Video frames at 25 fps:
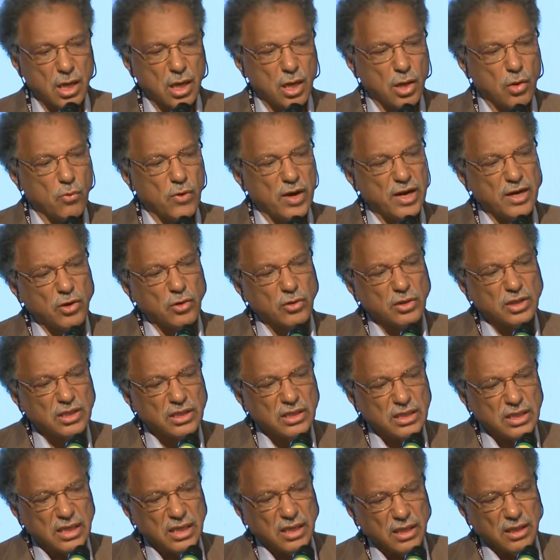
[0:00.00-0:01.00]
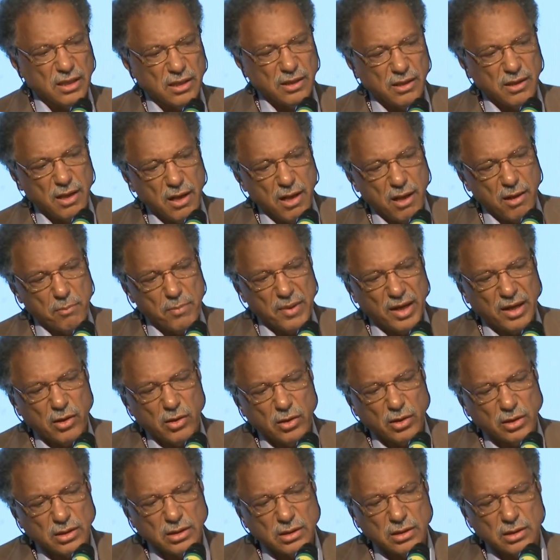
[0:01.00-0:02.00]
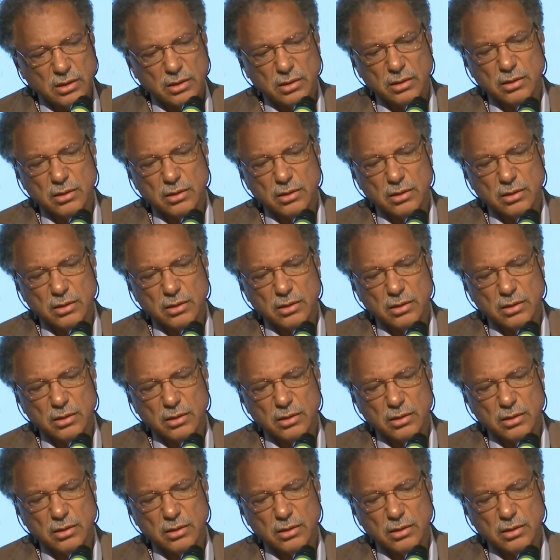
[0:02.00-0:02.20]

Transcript: were not seen because